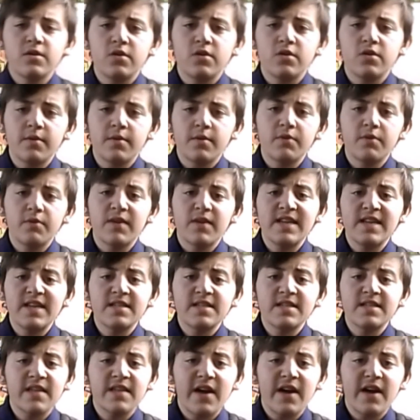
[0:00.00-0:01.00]
Domhnal
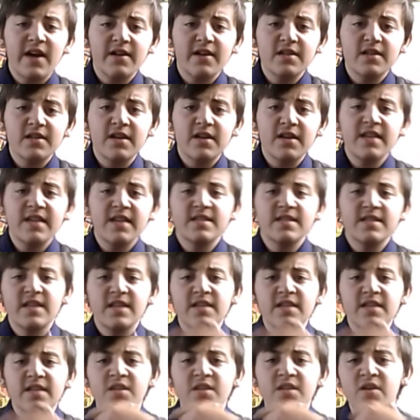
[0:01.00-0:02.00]
Gleeson's character, he
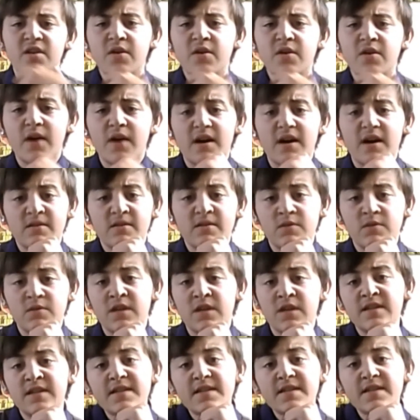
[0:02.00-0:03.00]
says,
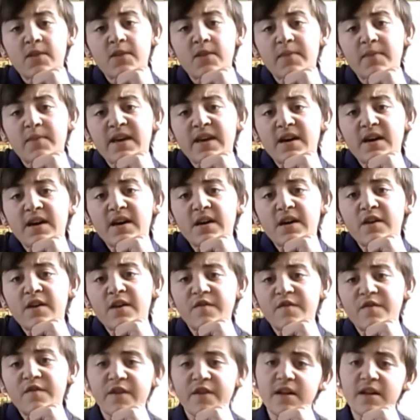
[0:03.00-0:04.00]
can this help me get a
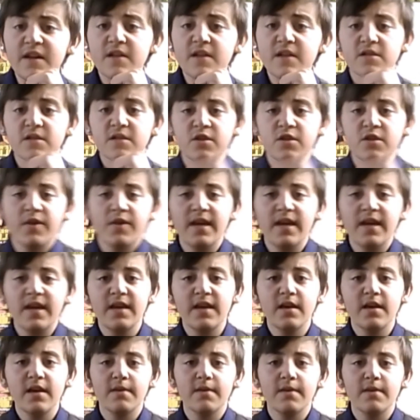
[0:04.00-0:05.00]
girlfriend? So
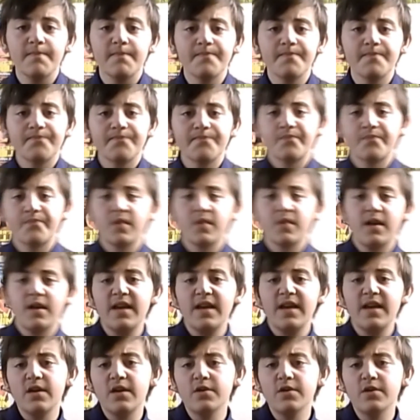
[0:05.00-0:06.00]
he
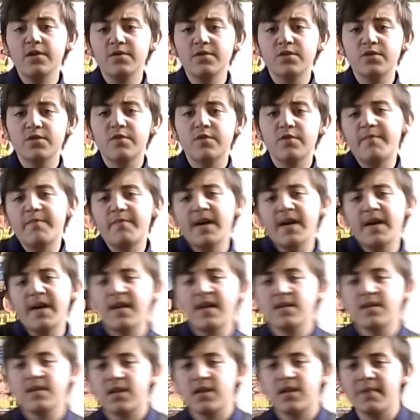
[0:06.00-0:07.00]
goes sort of back
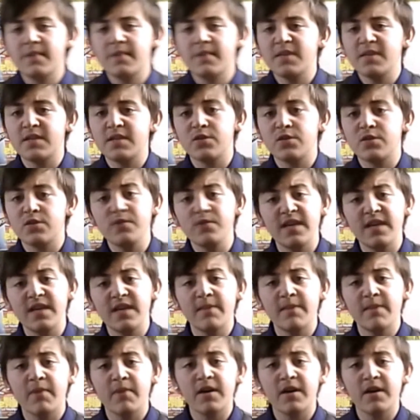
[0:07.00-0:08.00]
in time to this New
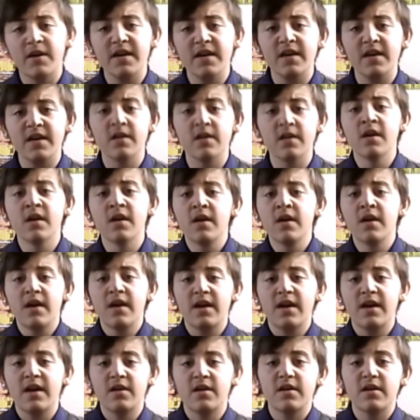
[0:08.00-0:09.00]
Year party,
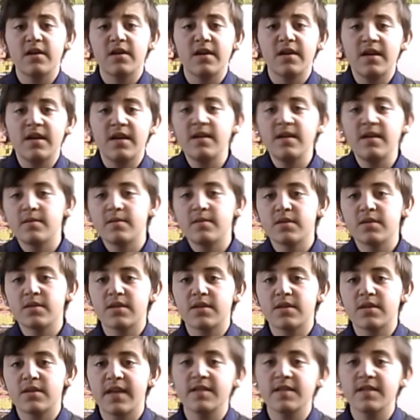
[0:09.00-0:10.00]
and he
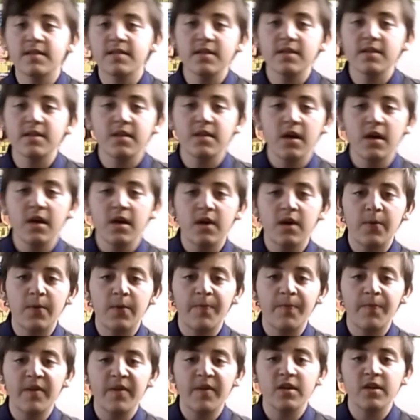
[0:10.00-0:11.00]
kisses this girl,
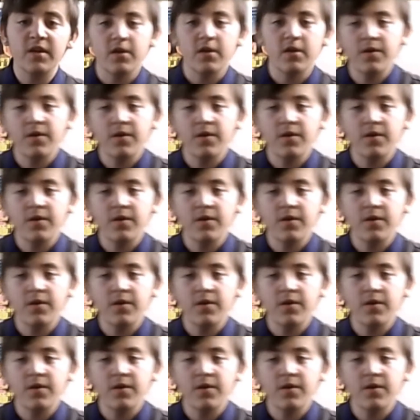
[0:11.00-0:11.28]
and then he